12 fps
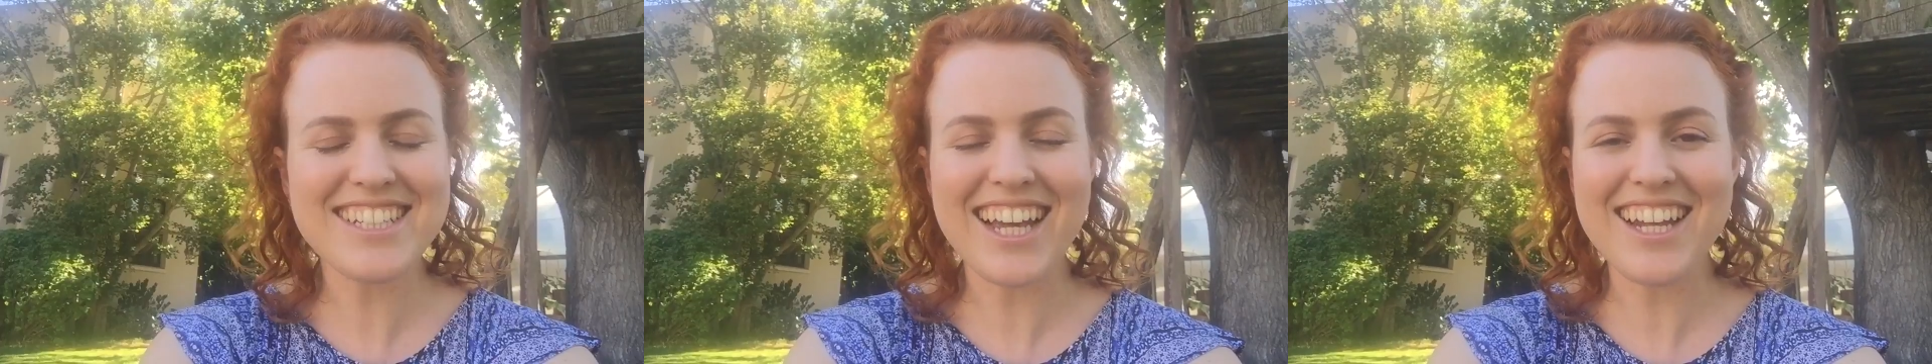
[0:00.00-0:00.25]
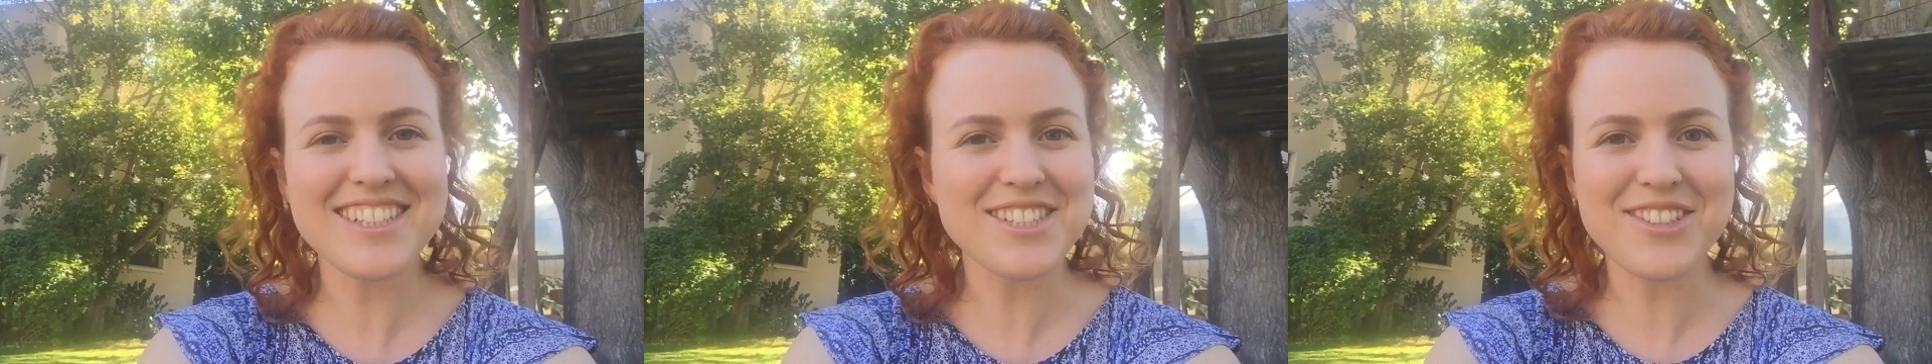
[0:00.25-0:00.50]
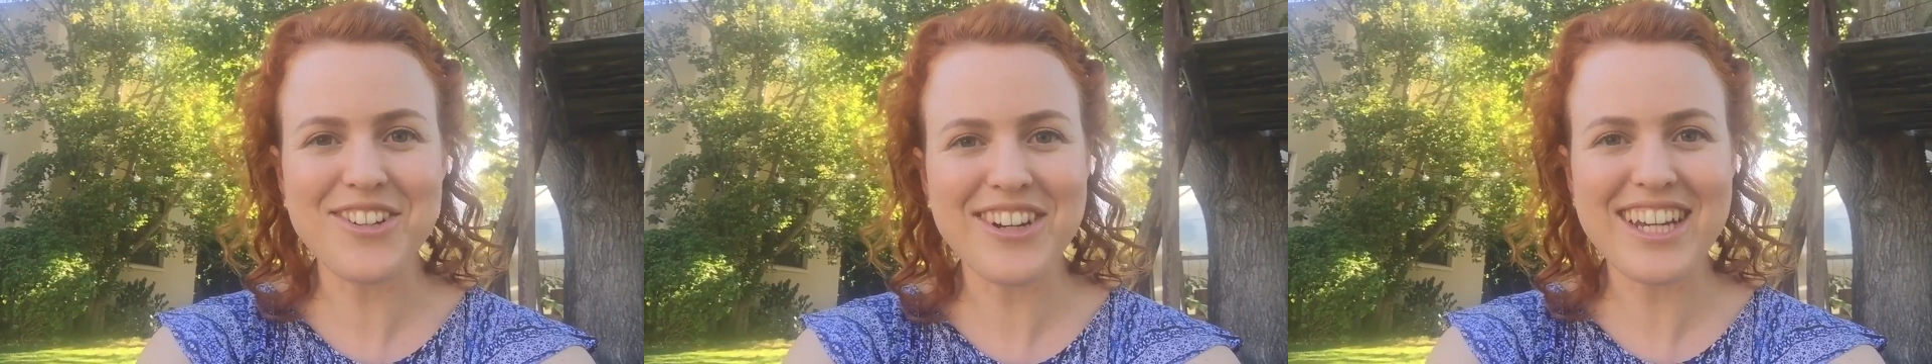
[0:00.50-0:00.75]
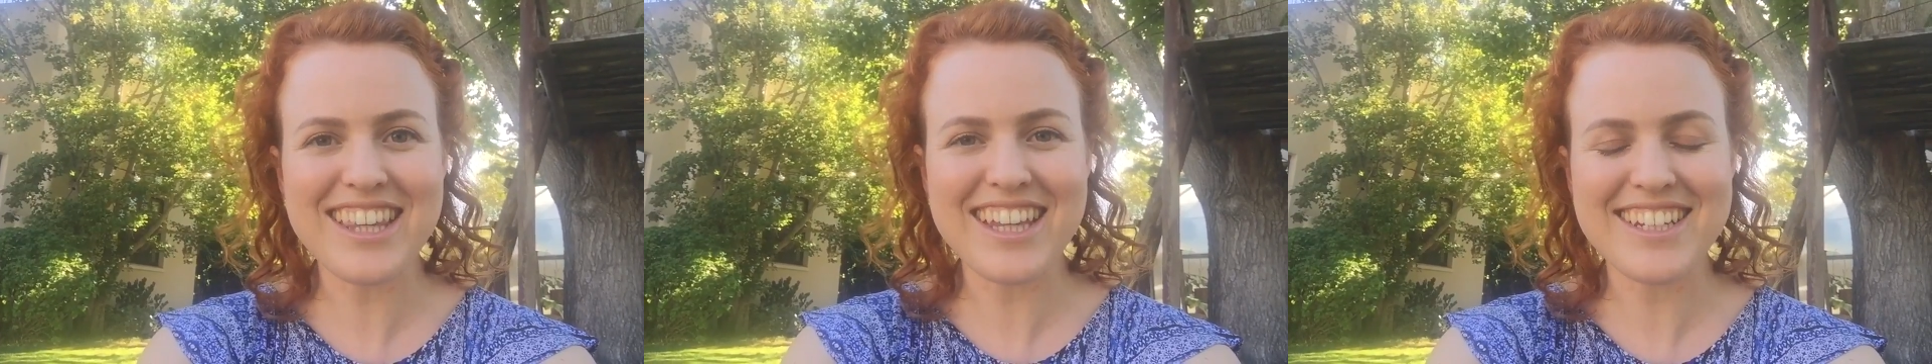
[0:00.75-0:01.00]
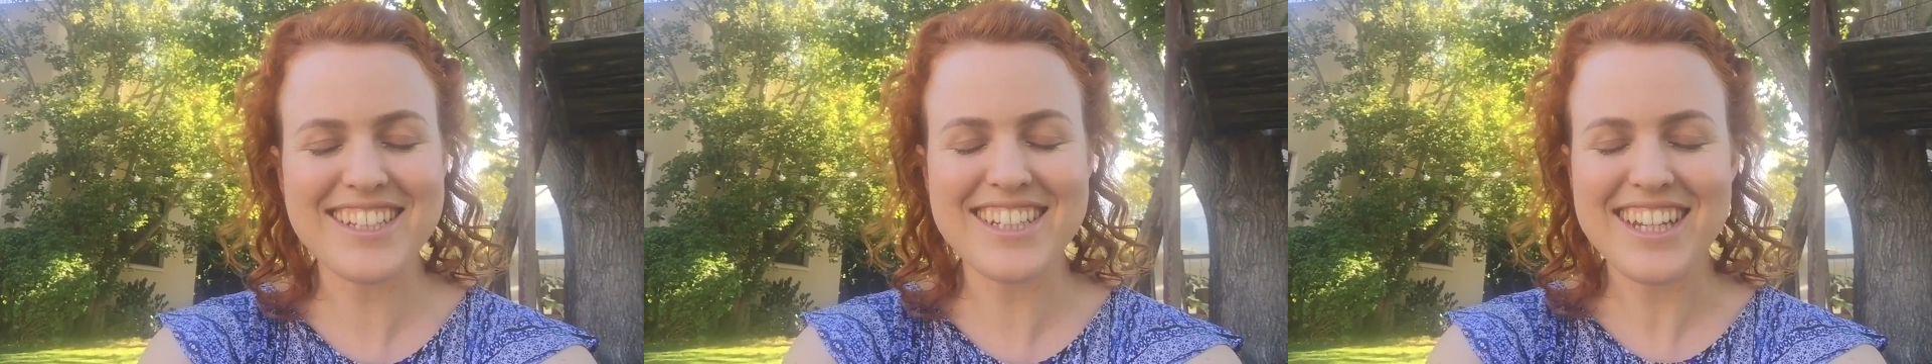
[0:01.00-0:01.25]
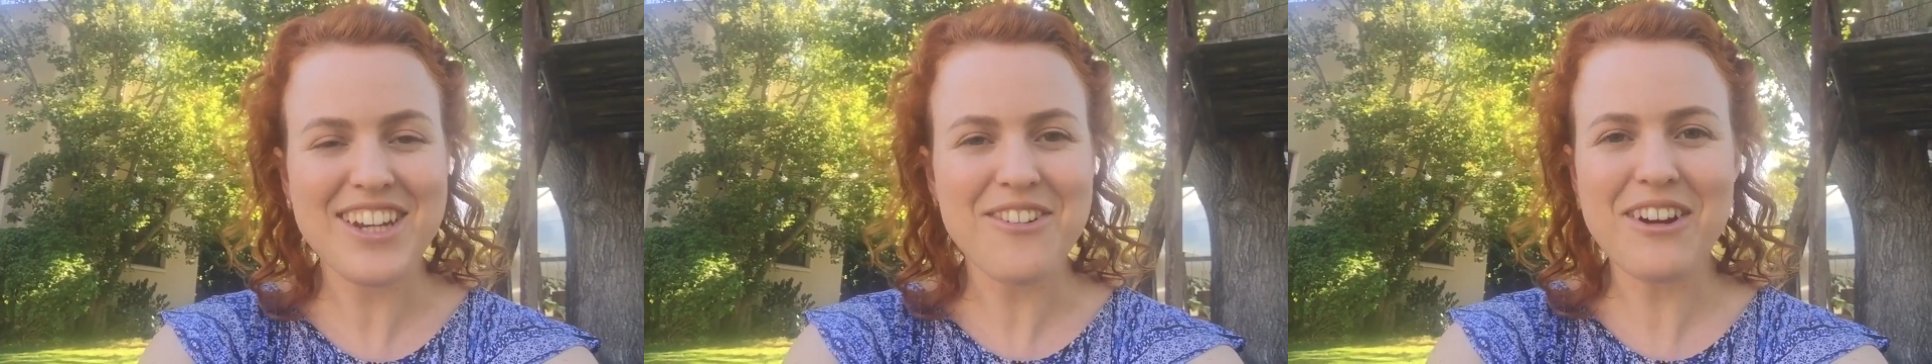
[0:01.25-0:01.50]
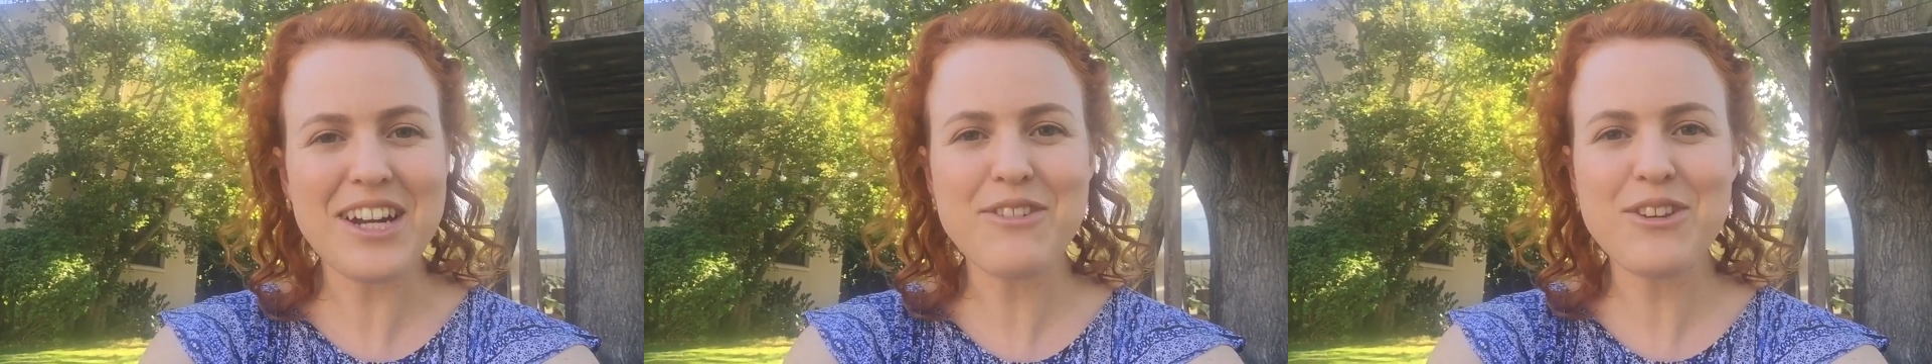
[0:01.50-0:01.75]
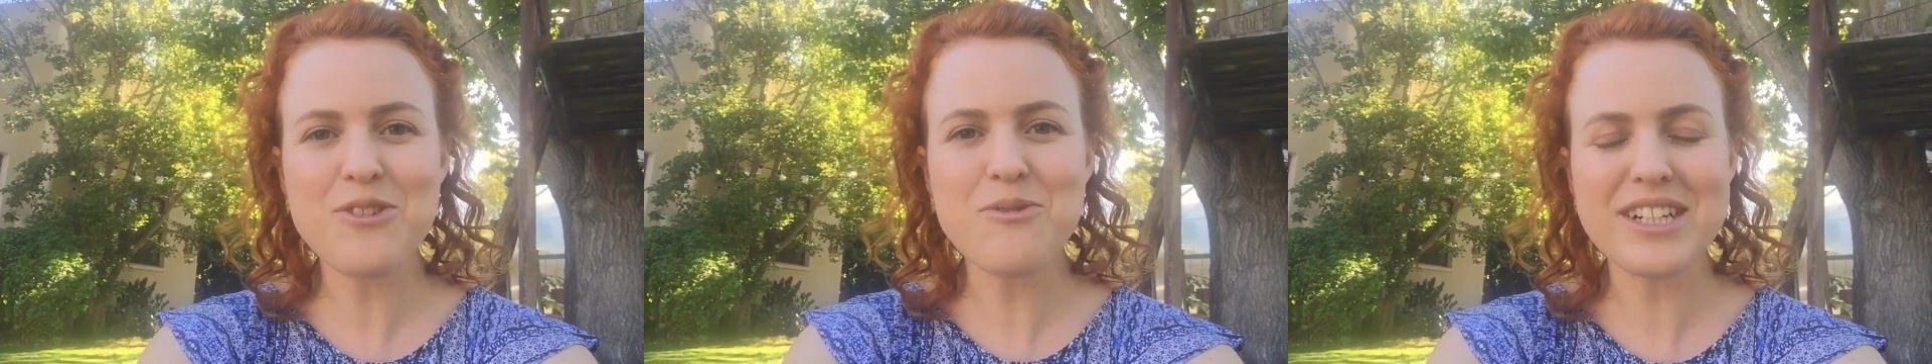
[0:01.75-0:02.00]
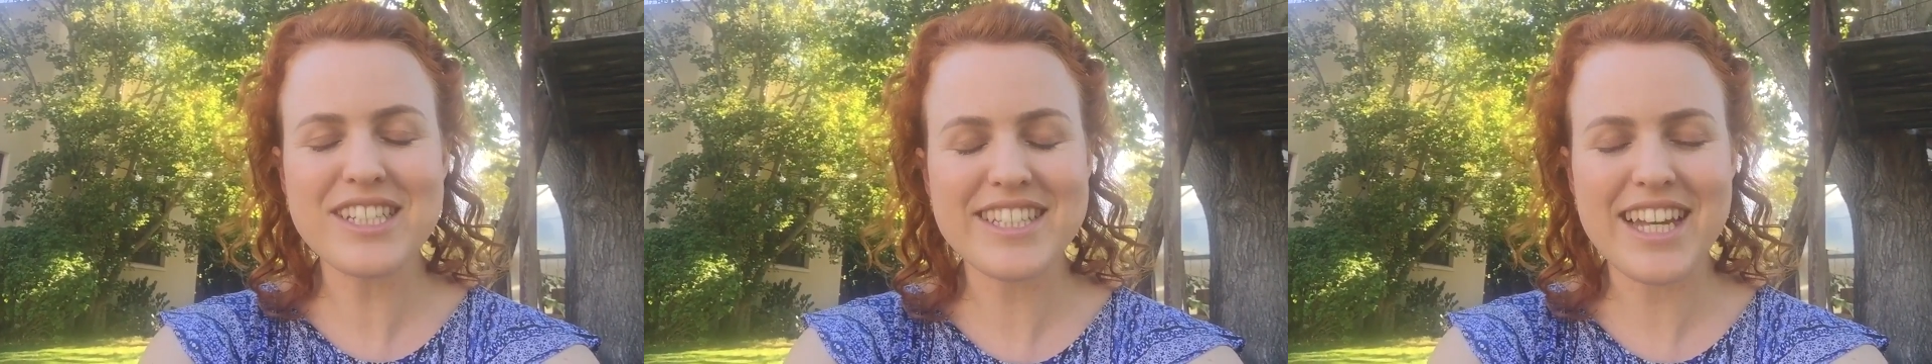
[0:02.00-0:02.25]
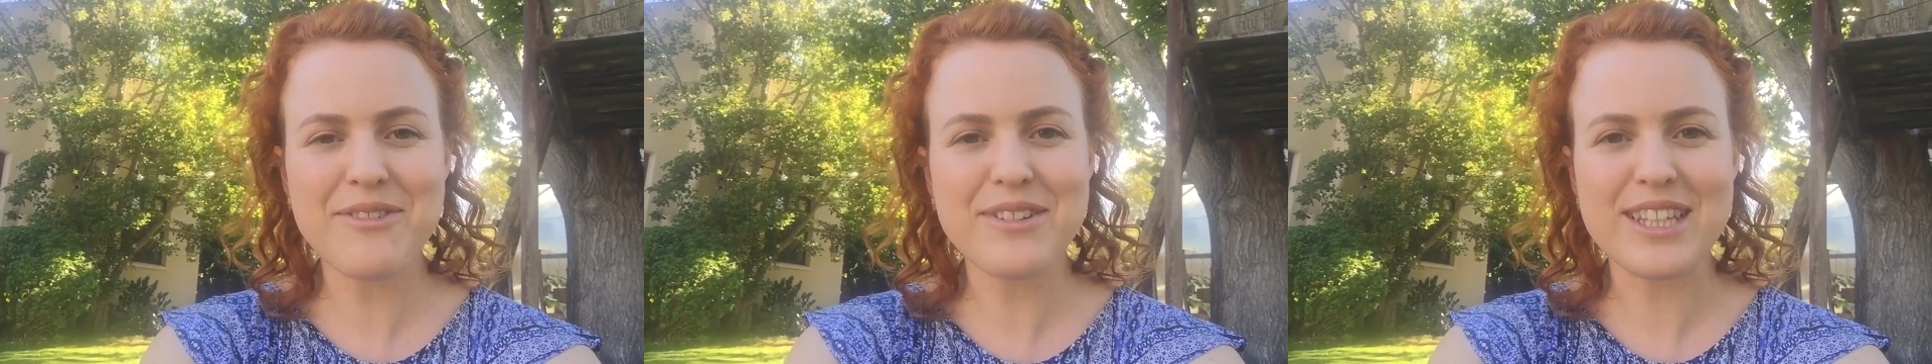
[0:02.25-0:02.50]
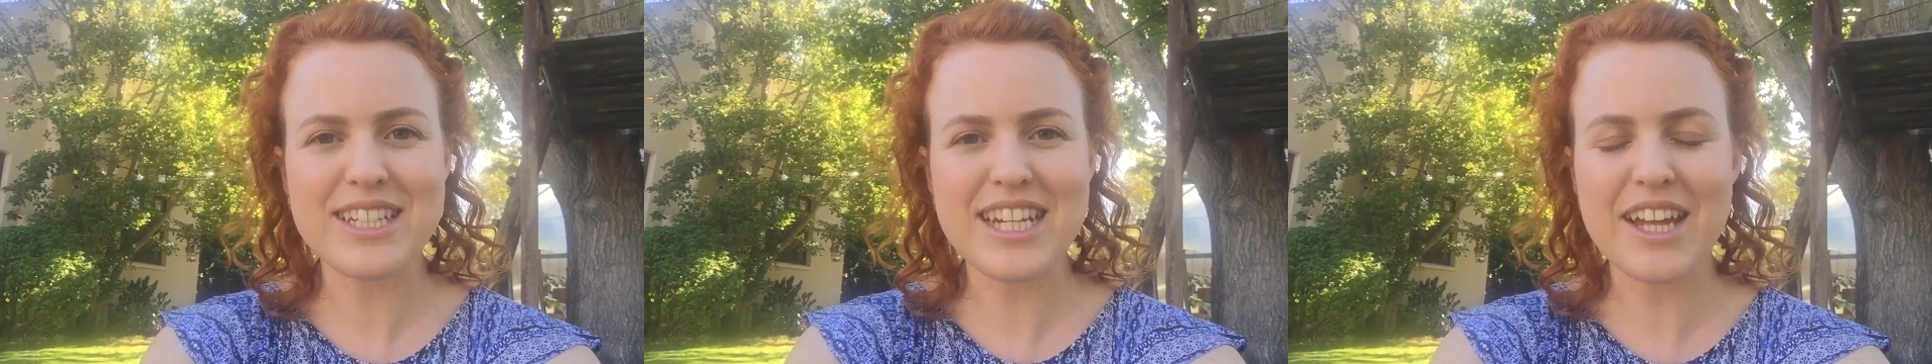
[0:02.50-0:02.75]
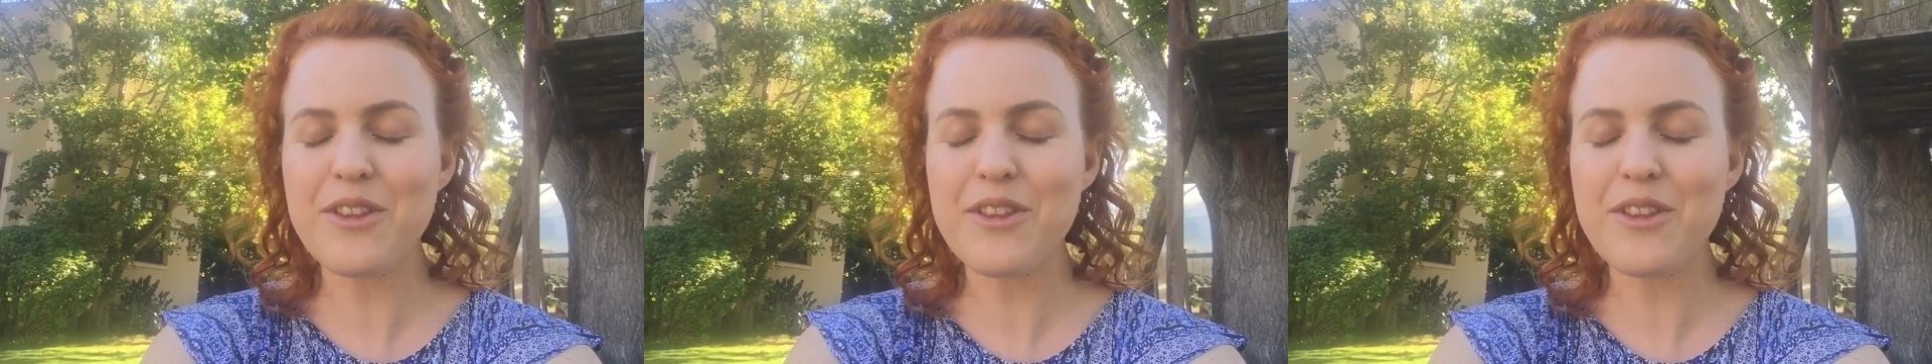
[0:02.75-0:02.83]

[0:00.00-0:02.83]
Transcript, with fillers: and tell a story, that whatever you want to say with it.